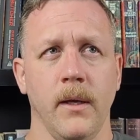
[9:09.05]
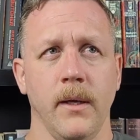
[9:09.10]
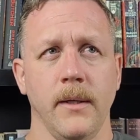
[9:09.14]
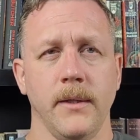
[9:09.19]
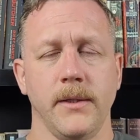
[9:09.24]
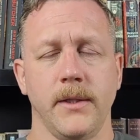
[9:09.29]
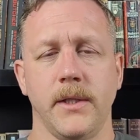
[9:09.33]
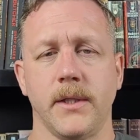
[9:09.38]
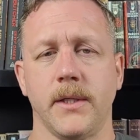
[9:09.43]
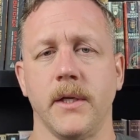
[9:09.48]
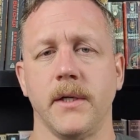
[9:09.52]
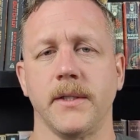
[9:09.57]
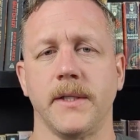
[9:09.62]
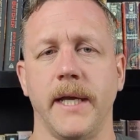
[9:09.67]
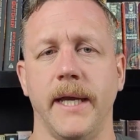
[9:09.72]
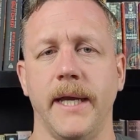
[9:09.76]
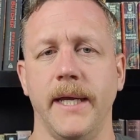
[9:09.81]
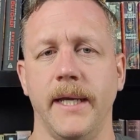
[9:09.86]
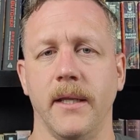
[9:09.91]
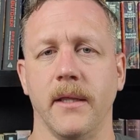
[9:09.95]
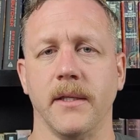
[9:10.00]
She starts to
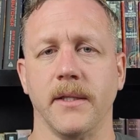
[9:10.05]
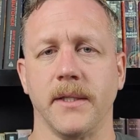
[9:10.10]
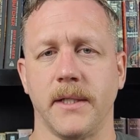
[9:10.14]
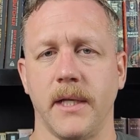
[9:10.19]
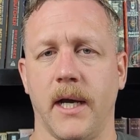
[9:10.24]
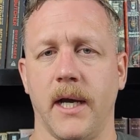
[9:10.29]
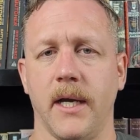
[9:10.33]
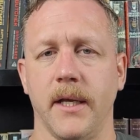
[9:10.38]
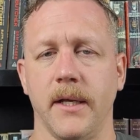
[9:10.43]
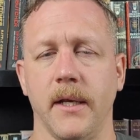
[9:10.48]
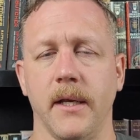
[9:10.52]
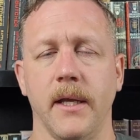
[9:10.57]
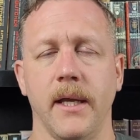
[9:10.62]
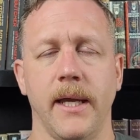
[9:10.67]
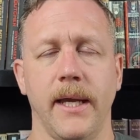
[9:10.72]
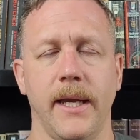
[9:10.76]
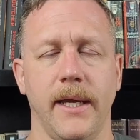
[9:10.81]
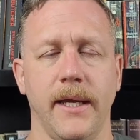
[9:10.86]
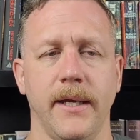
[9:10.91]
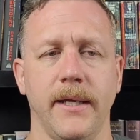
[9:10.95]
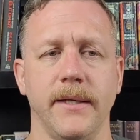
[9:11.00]
hate Lestat
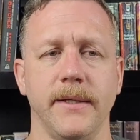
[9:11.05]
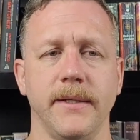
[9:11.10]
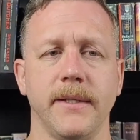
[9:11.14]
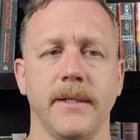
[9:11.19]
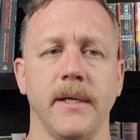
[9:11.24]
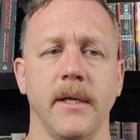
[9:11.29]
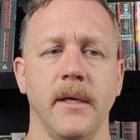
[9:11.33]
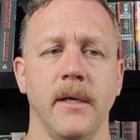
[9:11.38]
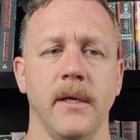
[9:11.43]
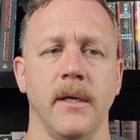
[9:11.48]
and